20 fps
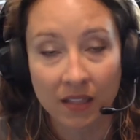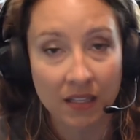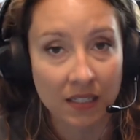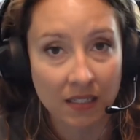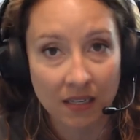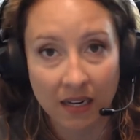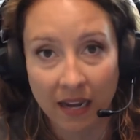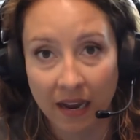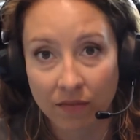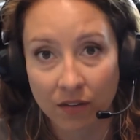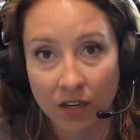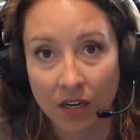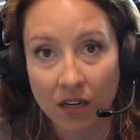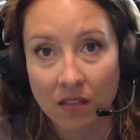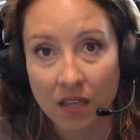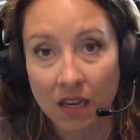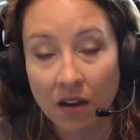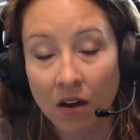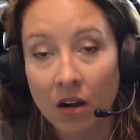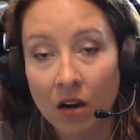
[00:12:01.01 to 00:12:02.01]
that didn't have
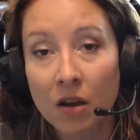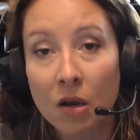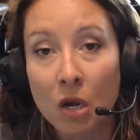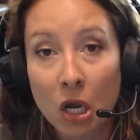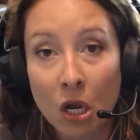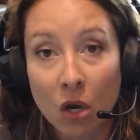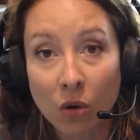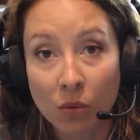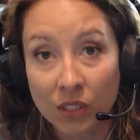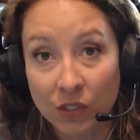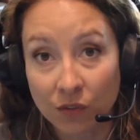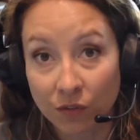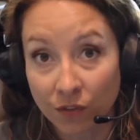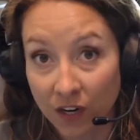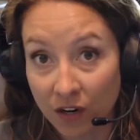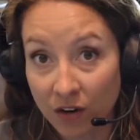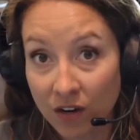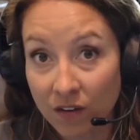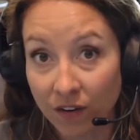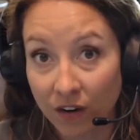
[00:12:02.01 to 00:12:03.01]
anything on it was
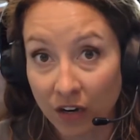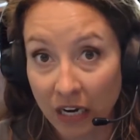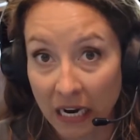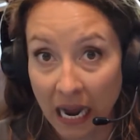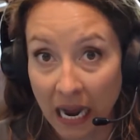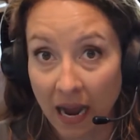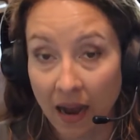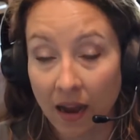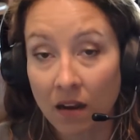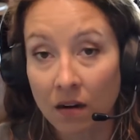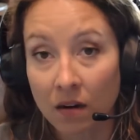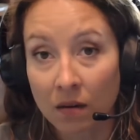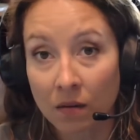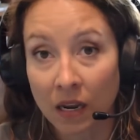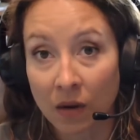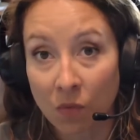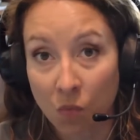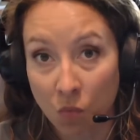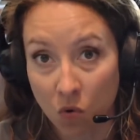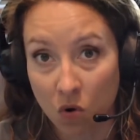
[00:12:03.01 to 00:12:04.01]
very, very hot
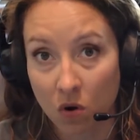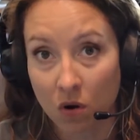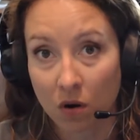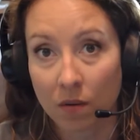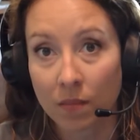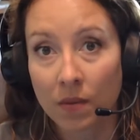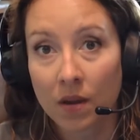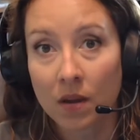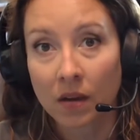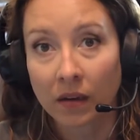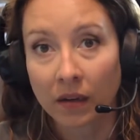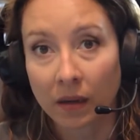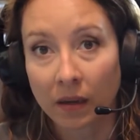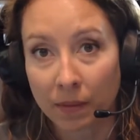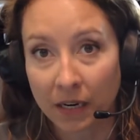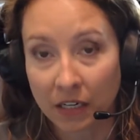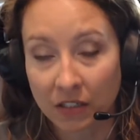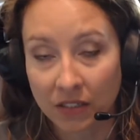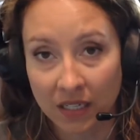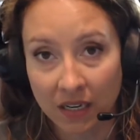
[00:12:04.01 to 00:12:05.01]
and warm
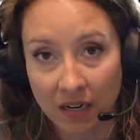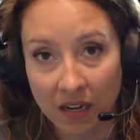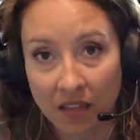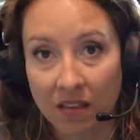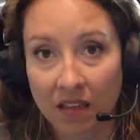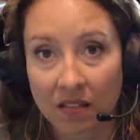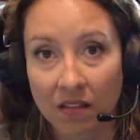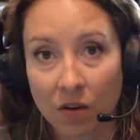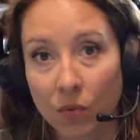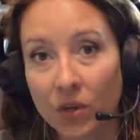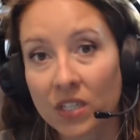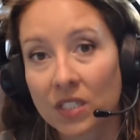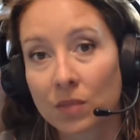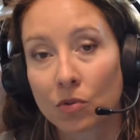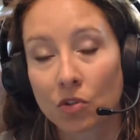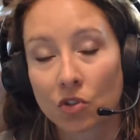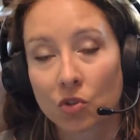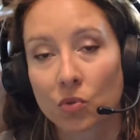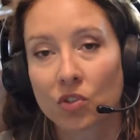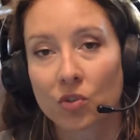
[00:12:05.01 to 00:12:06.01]
compared to anything that was
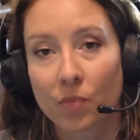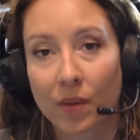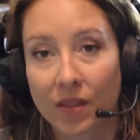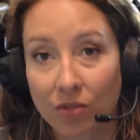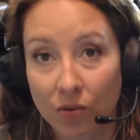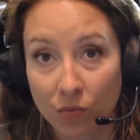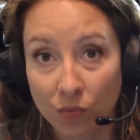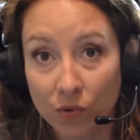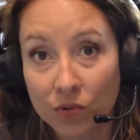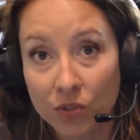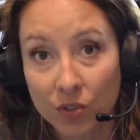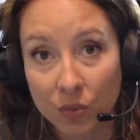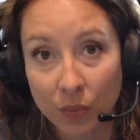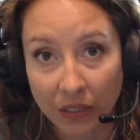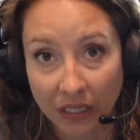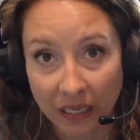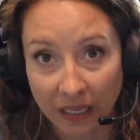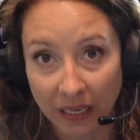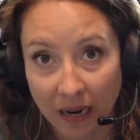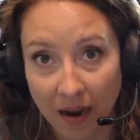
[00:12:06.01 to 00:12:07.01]
mulch, which meant the roots were
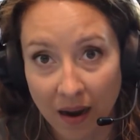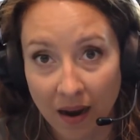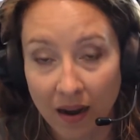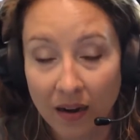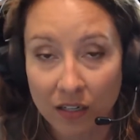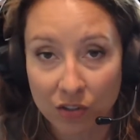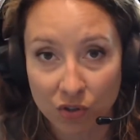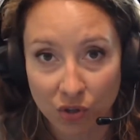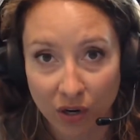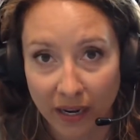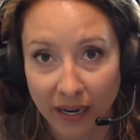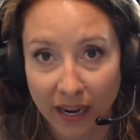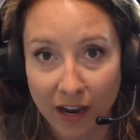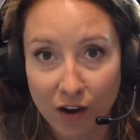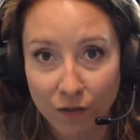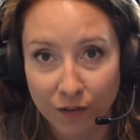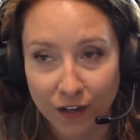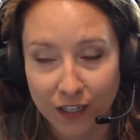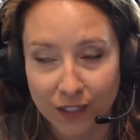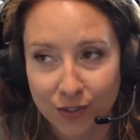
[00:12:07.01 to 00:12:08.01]
getting hot and drying
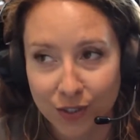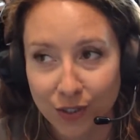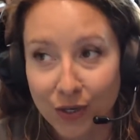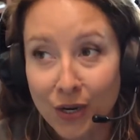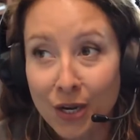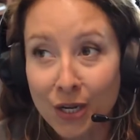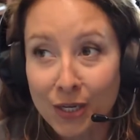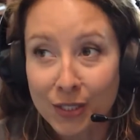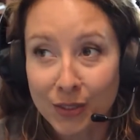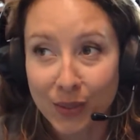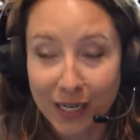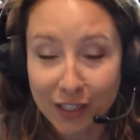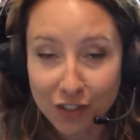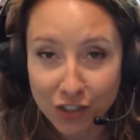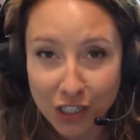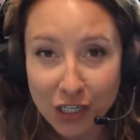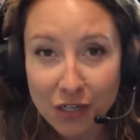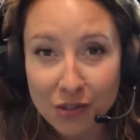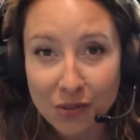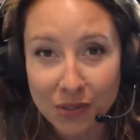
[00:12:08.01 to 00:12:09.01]
out faster. So I
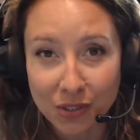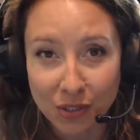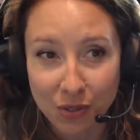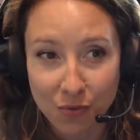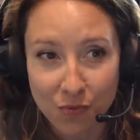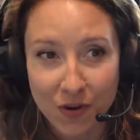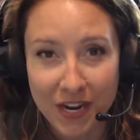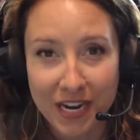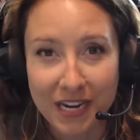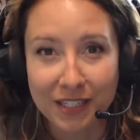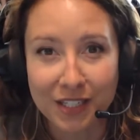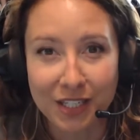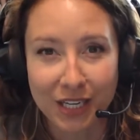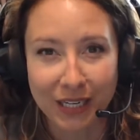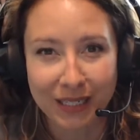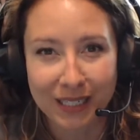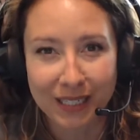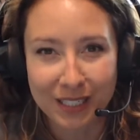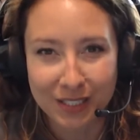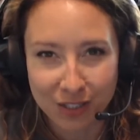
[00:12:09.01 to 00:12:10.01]
actually used the weeds
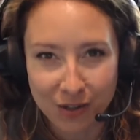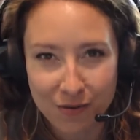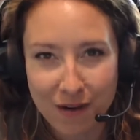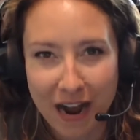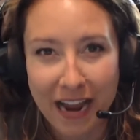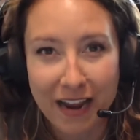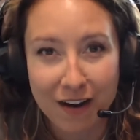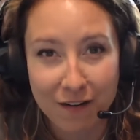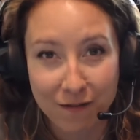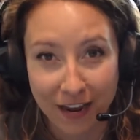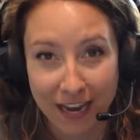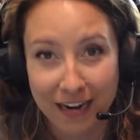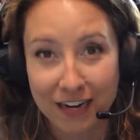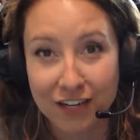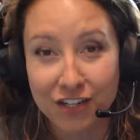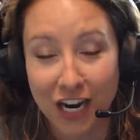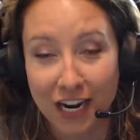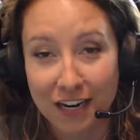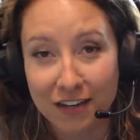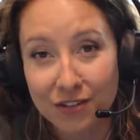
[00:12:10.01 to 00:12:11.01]
to my
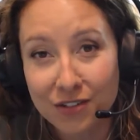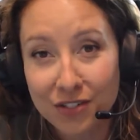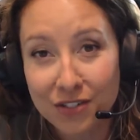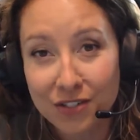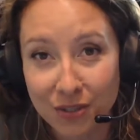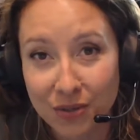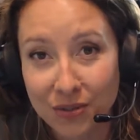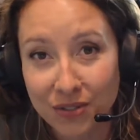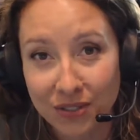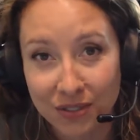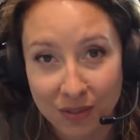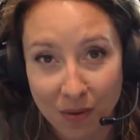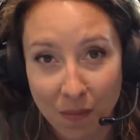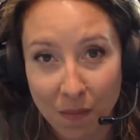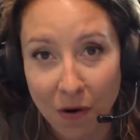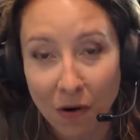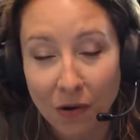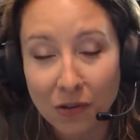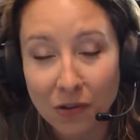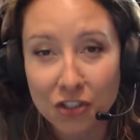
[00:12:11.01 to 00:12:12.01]
advantage. I used those as a
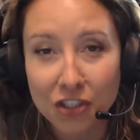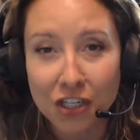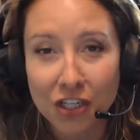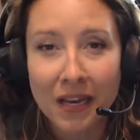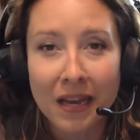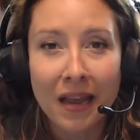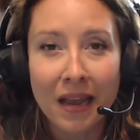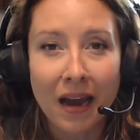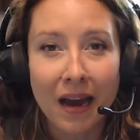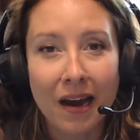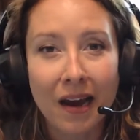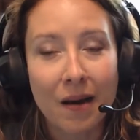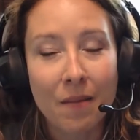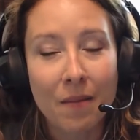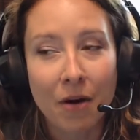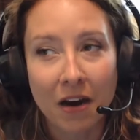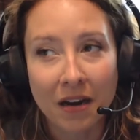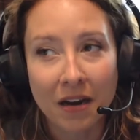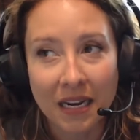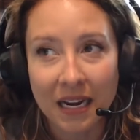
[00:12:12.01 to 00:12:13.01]
mulch
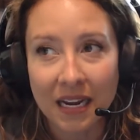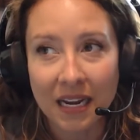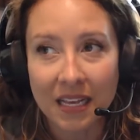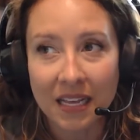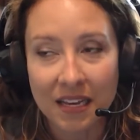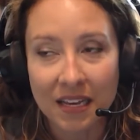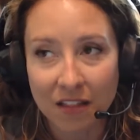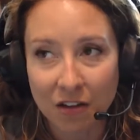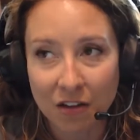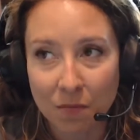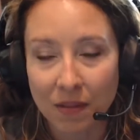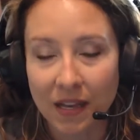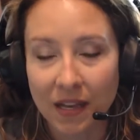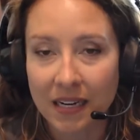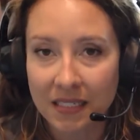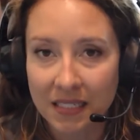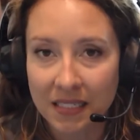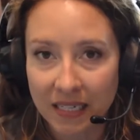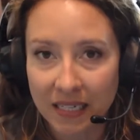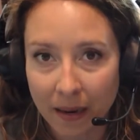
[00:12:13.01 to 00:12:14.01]
on any of the other
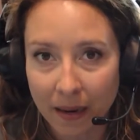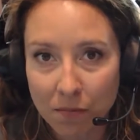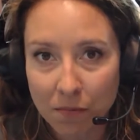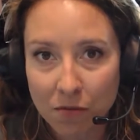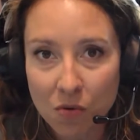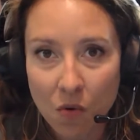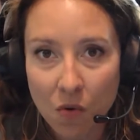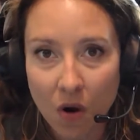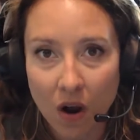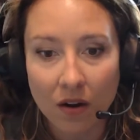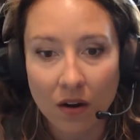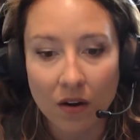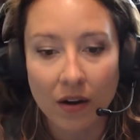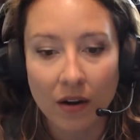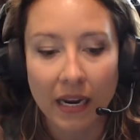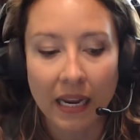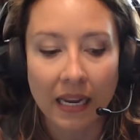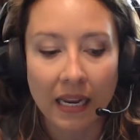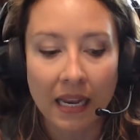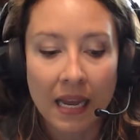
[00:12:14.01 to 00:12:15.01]
plants, kept the
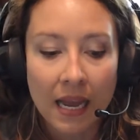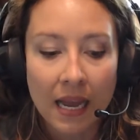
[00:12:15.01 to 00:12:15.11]
watering.